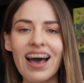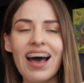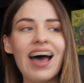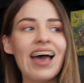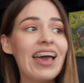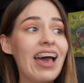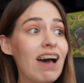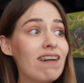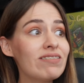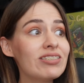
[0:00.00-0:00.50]

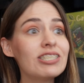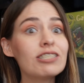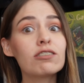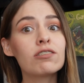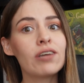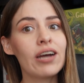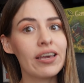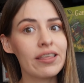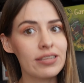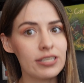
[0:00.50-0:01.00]
I haven't
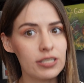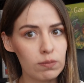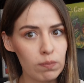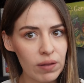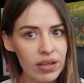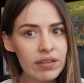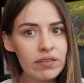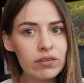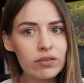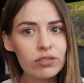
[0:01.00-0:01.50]
tried
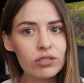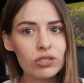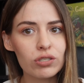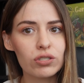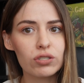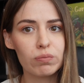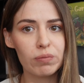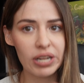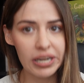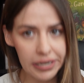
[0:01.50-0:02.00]
Splendor,
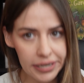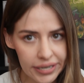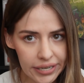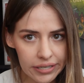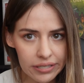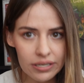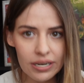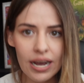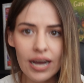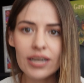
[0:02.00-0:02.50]
just to be
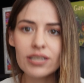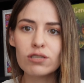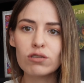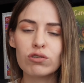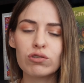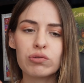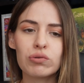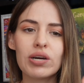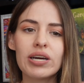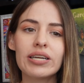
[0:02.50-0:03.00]
clear. I
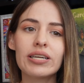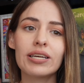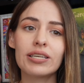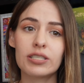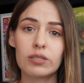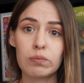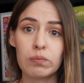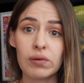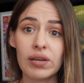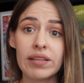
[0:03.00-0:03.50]
just tried
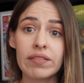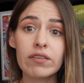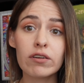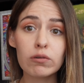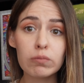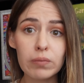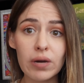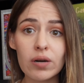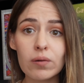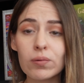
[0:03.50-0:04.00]

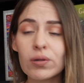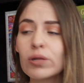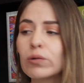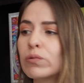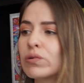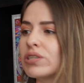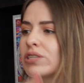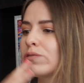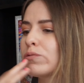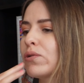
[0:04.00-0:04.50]
Splendor
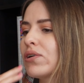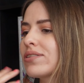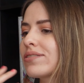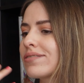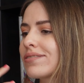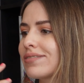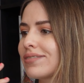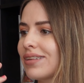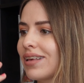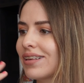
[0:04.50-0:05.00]
Marble, which
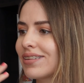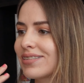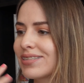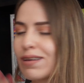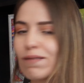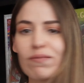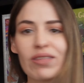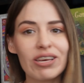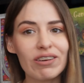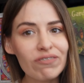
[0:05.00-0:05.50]
was
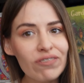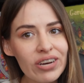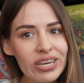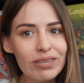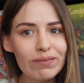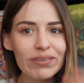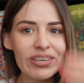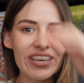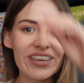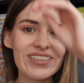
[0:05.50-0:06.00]
something
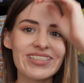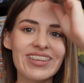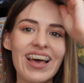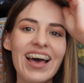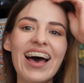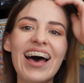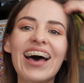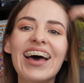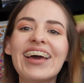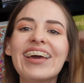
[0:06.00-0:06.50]
funny because
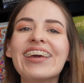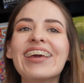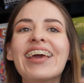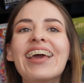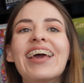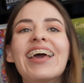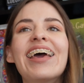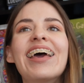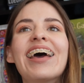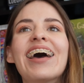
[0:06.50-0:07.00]
I
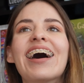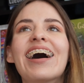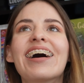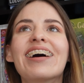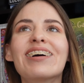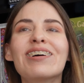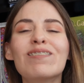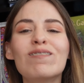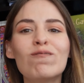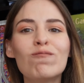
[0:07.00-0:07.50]

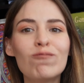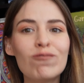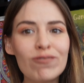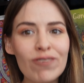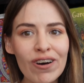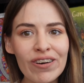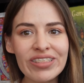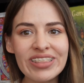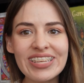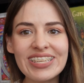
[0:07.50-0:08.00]

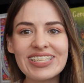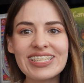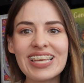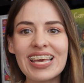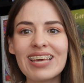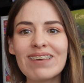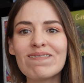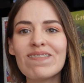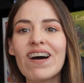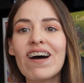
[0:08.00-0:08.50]
won this
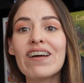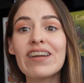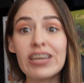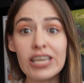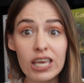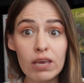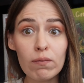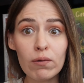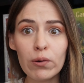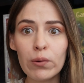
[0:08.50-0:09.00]
game on
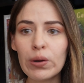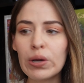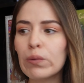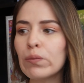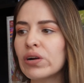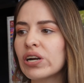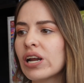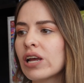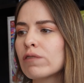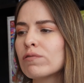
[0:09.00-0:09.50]
a giveaway
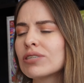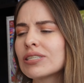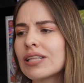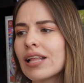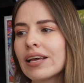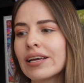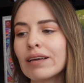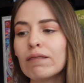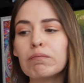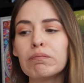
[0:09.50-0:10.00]
when I was
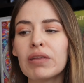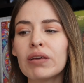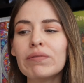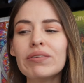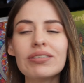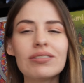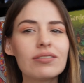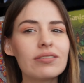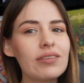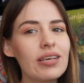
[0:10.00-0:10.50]
like
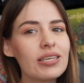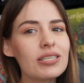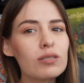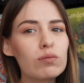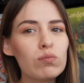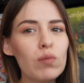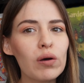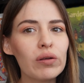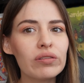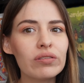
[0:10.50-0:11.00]
maybe
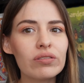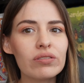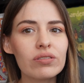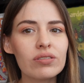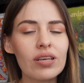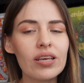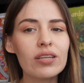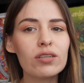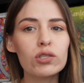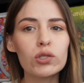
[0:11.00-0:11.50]
6
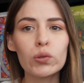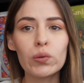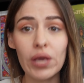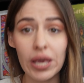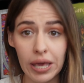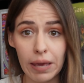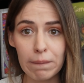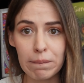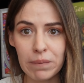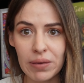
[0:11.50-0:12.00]
months into
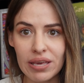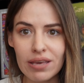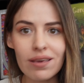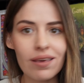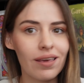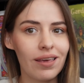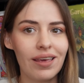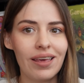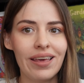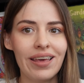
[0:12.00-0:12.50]
Geek and
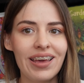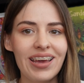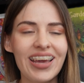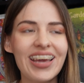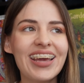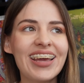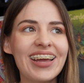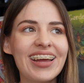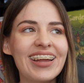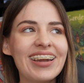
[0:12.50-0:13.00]
Pink,
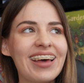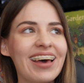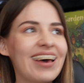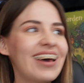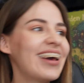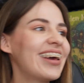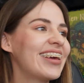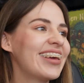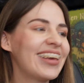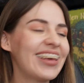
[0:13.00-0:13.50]
and
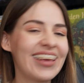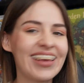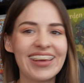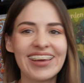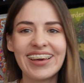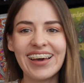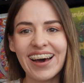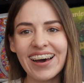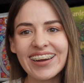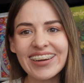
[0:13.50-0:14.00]
I
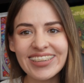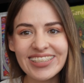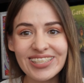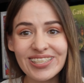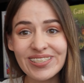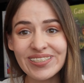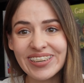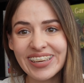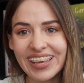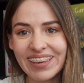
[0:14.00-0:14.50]
got
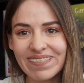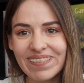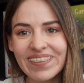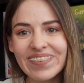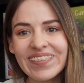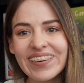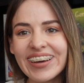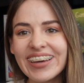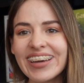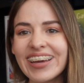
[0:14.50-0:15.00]
into the
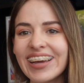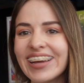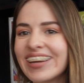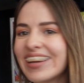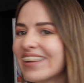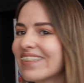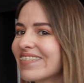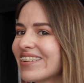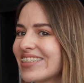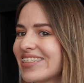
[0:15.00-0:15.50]
giveaway,
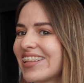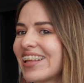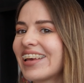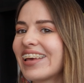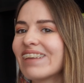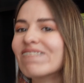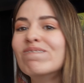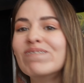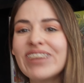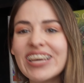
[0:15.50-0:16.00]
and it was
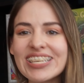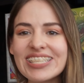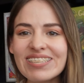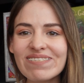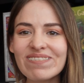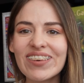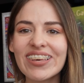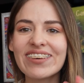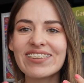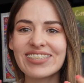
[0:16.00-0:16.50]
like
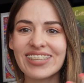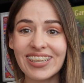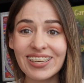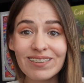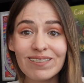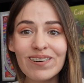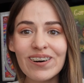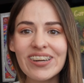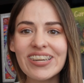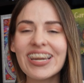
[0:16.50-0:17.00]
amazing because
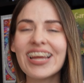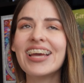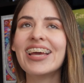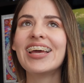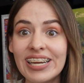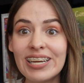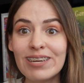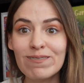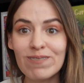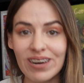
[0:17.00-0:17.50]
I won.
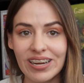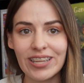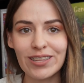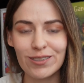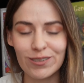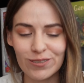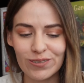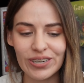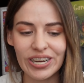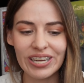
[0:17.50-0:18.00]
Really
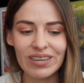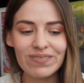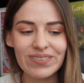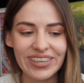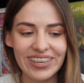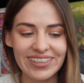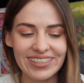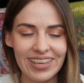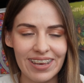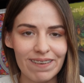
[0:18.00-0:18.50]
wanted to try it
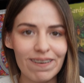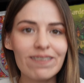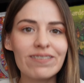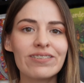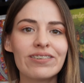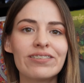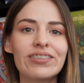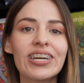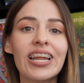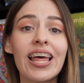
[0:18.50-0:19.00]
because I
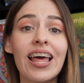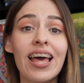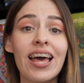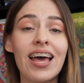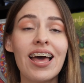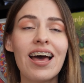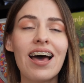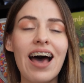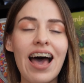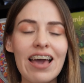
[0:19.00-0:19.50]

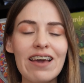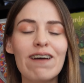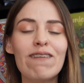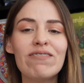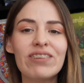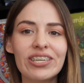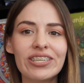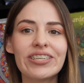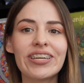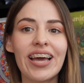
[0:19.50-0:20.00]

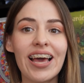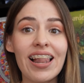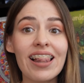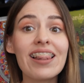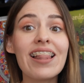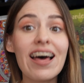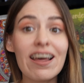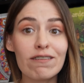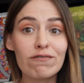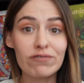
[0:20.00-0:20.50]
have heard a
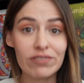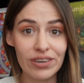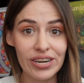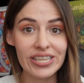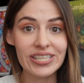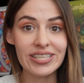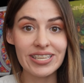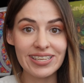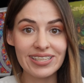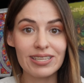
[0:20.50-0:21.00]
lot of
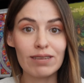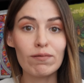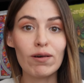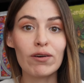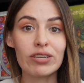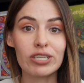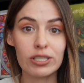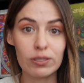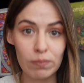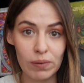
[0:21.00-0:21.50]
great things
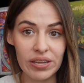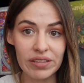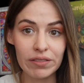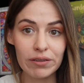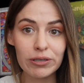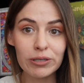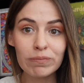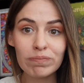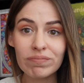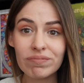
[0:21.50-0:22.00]
about
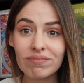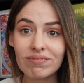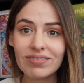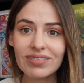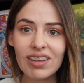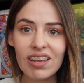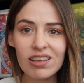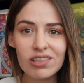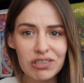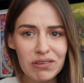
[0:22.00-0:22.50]
Splendor,
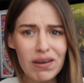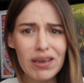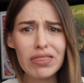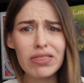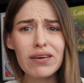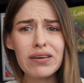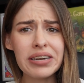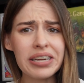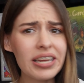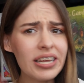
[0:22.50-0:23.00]
so
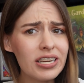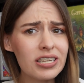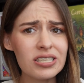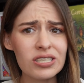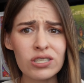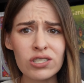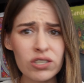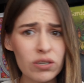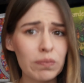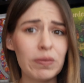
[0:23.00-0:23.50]
I thought it
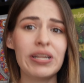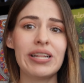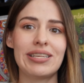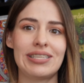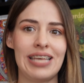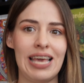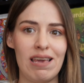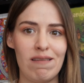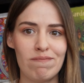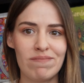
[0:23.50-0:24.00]
should be
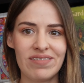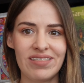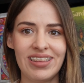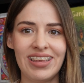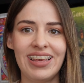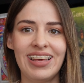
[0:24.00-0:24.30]
the same.